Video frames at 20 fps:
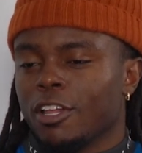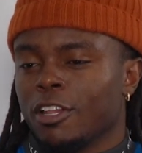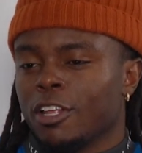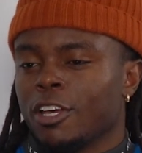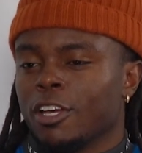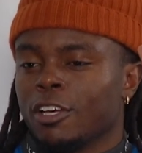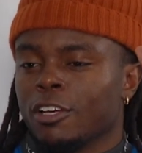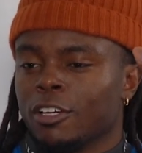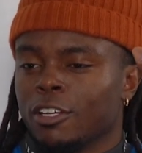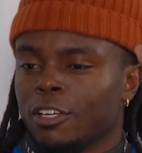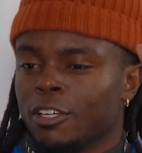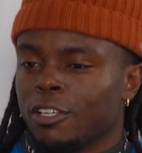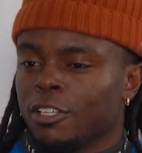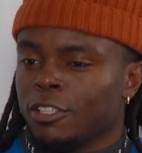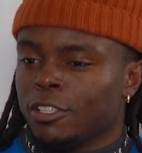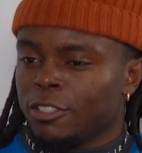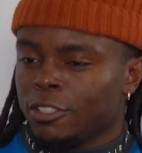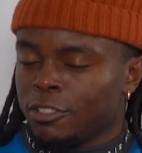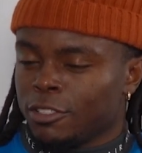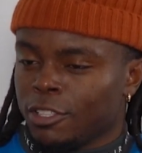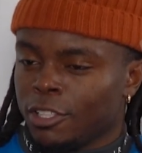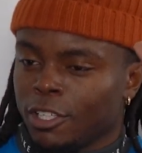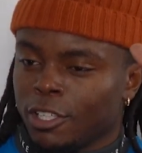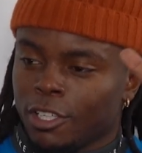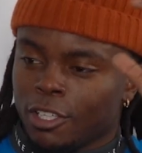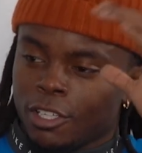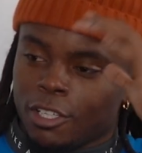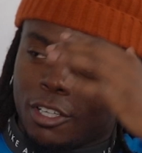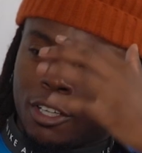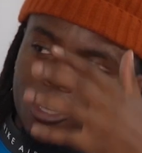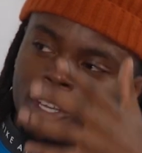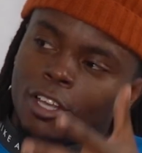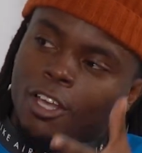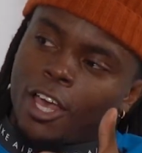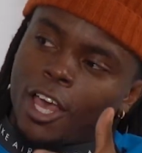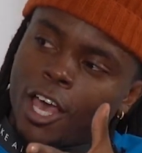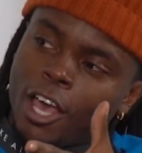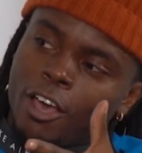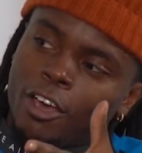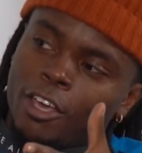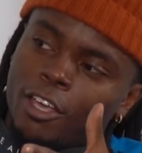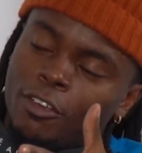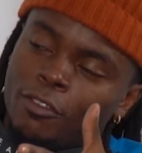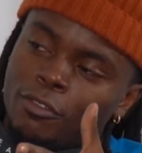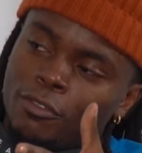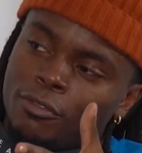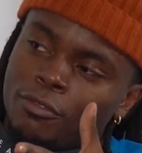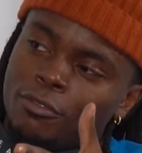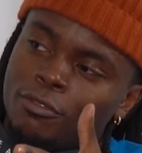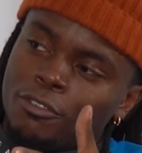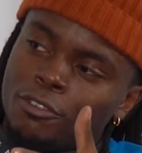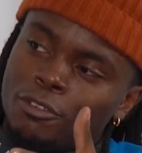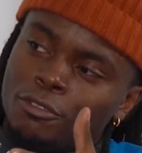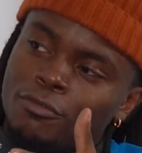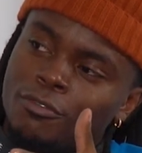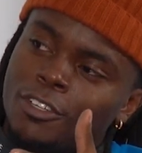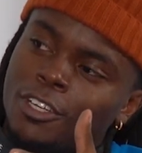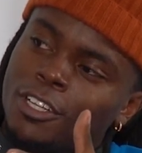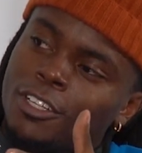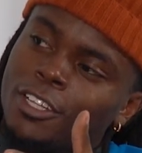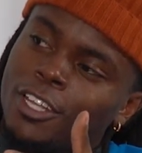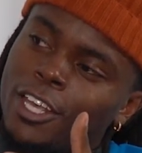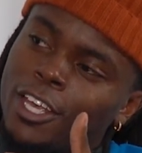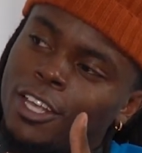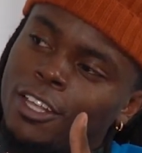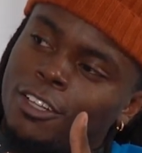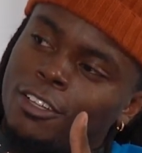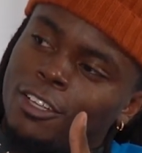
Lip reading: Like, how have you done that?